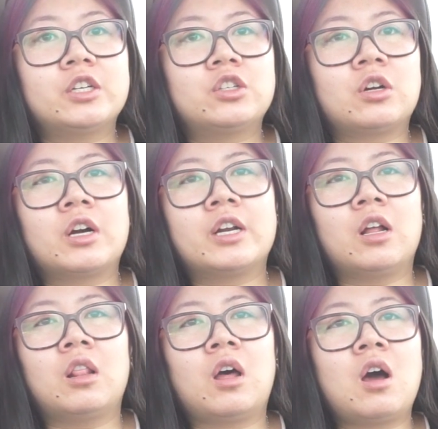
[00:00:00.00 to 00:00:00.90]
started
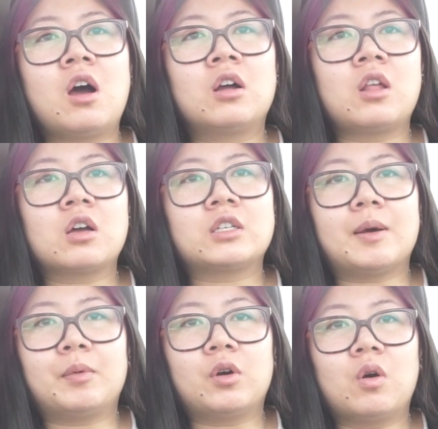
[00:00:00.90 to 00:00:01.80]
a long, long
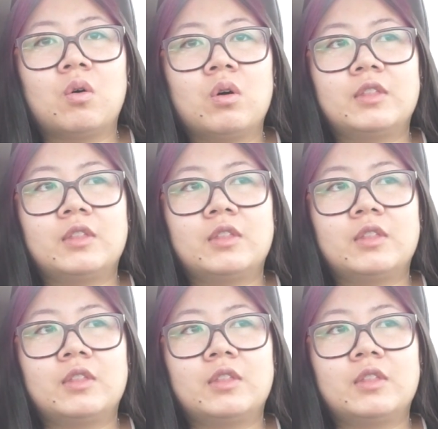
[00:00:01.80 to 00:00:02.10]
time ago.